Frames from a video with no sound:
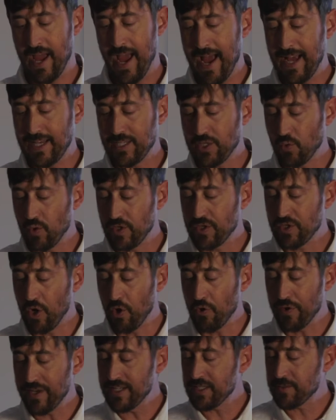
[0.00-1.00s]
As a
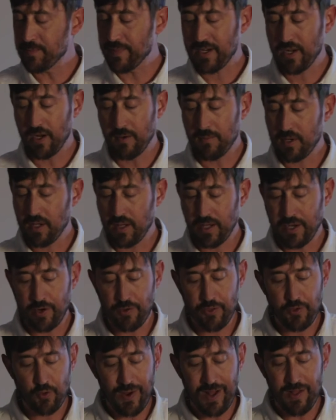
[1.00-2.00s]
result, it's become
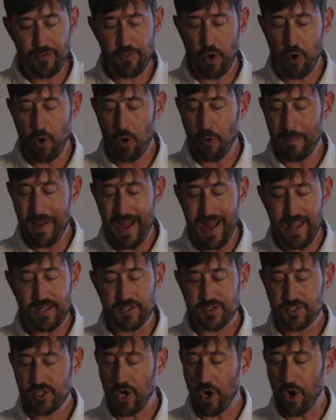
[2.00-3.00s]
clear throughout the whole
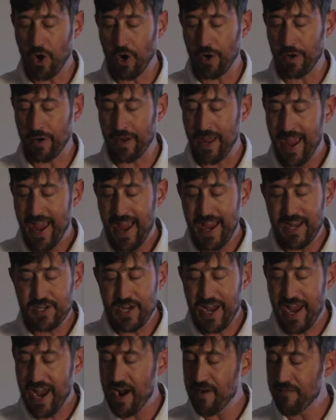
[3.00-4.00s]
palace guard
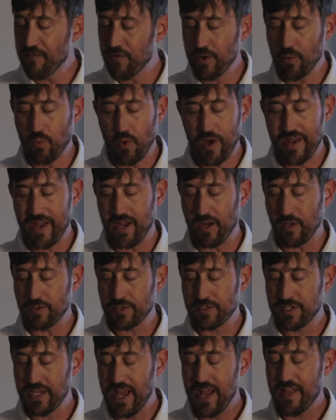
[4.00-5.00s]
and to everyone
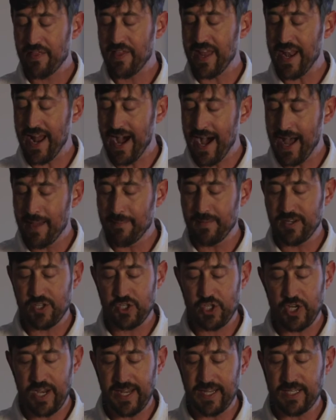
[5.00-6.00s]
else that I'm
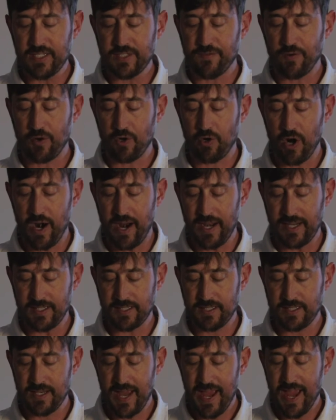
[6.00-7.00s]
in chains for
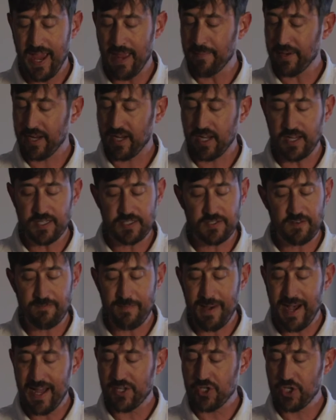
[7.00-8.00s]
Christ. And because
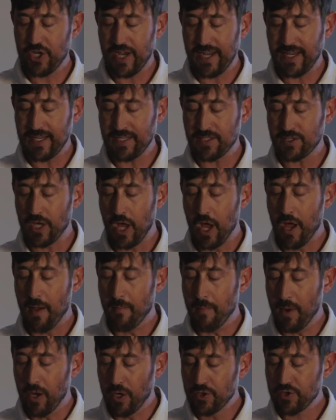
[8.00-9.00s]
of my chains,
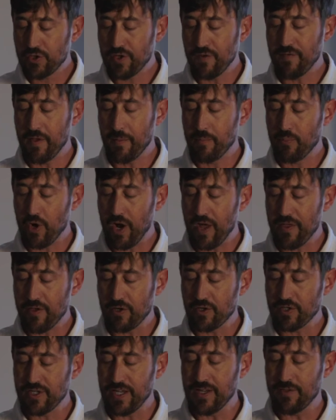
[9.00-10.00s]
most of the
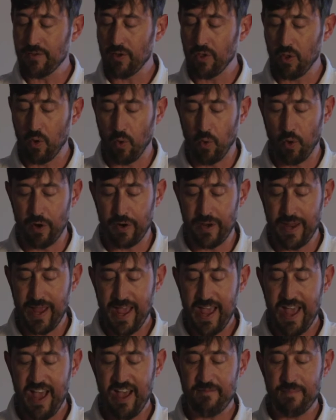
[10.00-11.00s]
brothers in the Lord
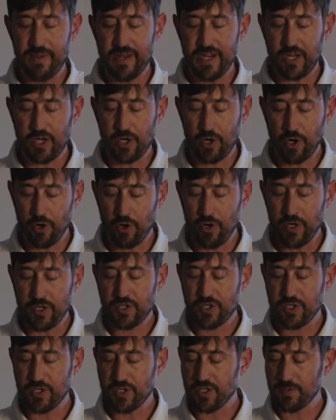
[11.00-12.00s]
have been
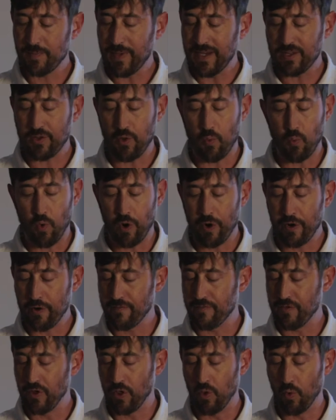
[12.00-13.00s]
encouraged to speak the
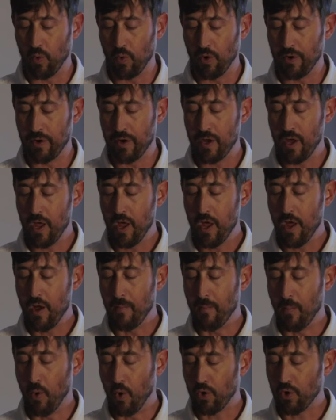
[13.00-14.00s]
word of the Lord
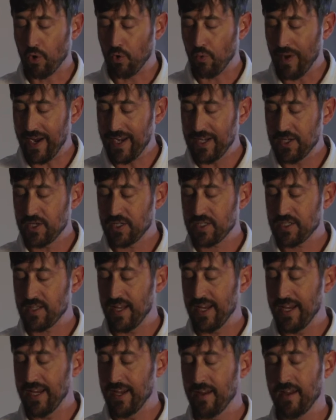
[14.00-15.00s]
more
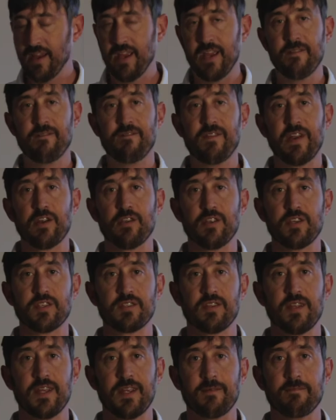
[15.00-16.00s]
courageously and
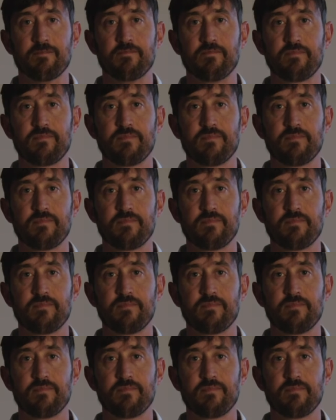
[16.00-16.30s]
fearlessly.